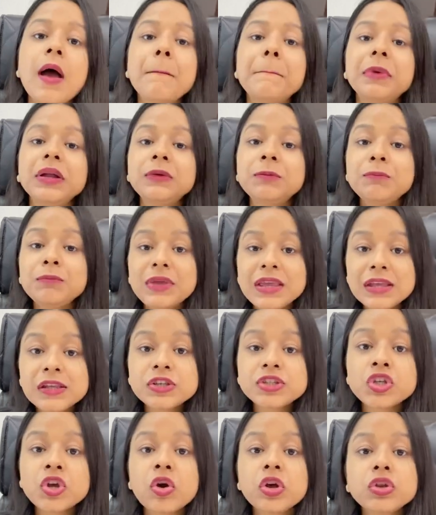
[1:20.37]
but make
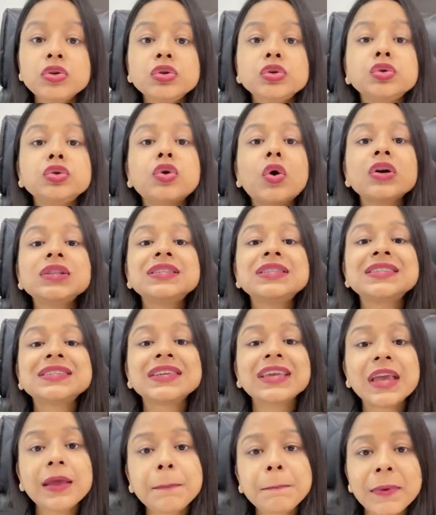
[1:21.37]
sure you do not
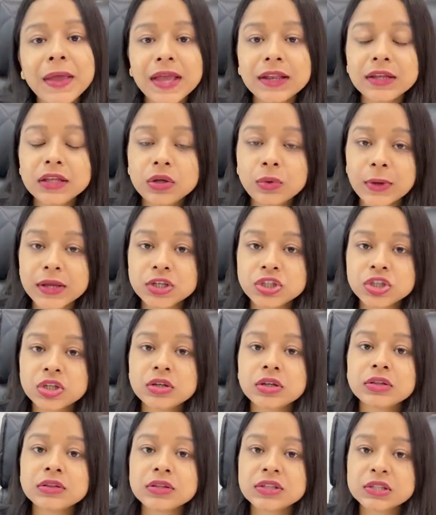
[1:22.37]
skip any
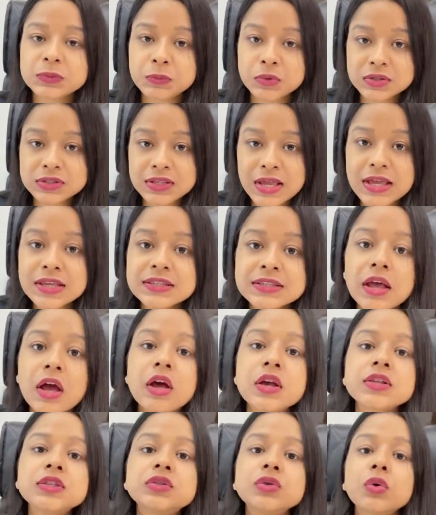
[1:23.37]
question in this process
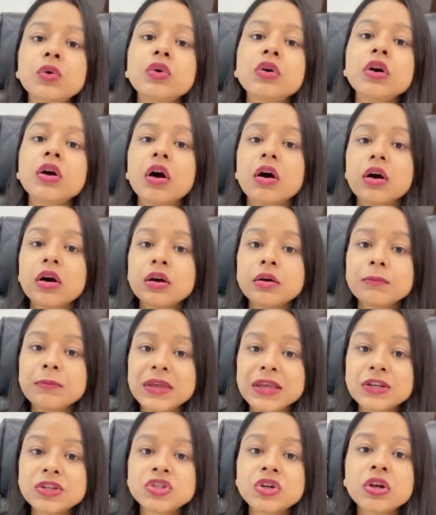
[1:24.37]
so uh,
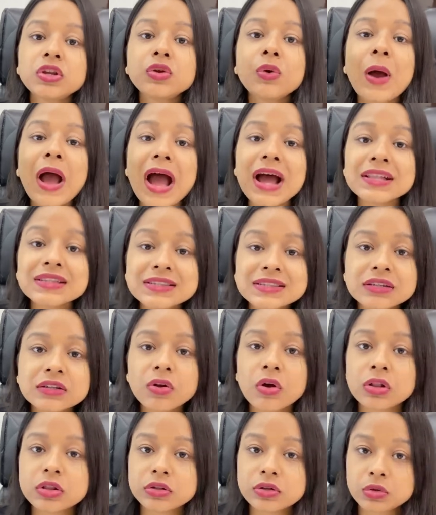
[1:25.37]
make sure you answer
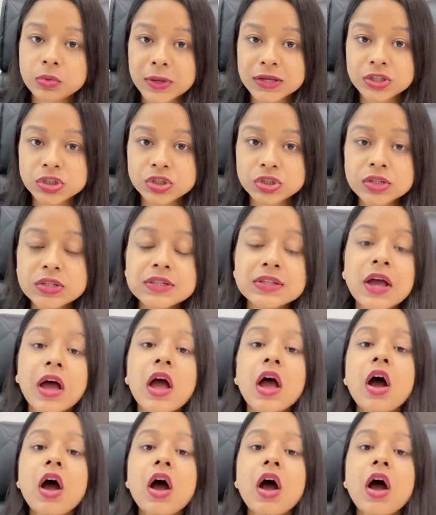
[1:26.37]
all the questions